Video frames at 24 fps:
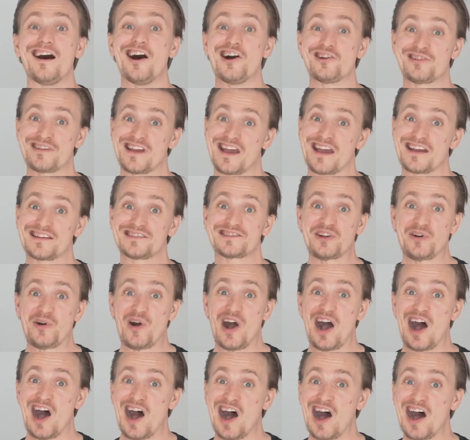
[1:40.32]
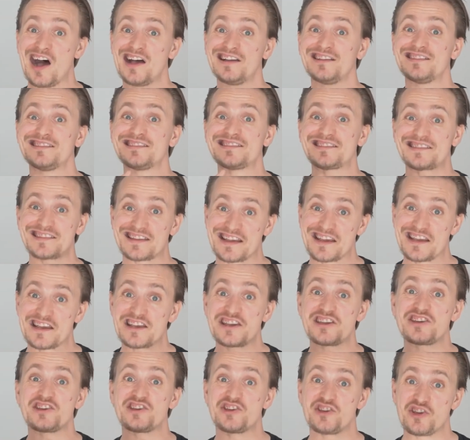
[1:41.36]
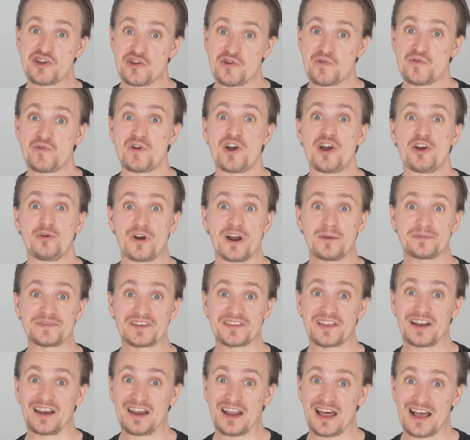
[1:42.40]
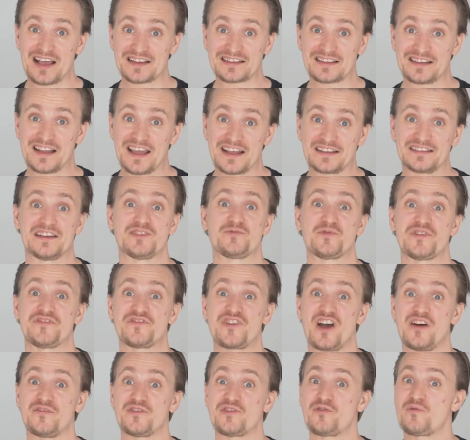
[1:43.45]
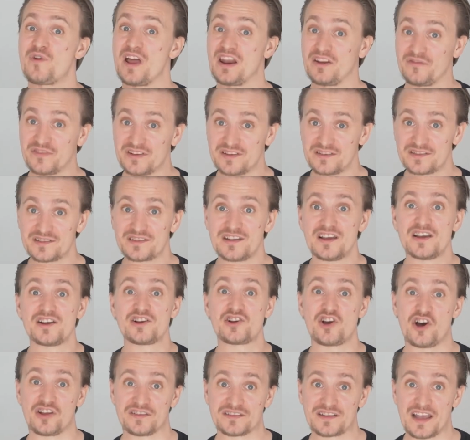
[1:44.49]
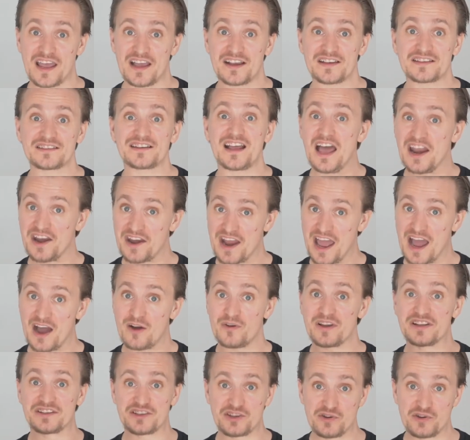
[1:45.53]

Okay, so RCU. We're up to the last letter. We've covered relevance, context, and now it's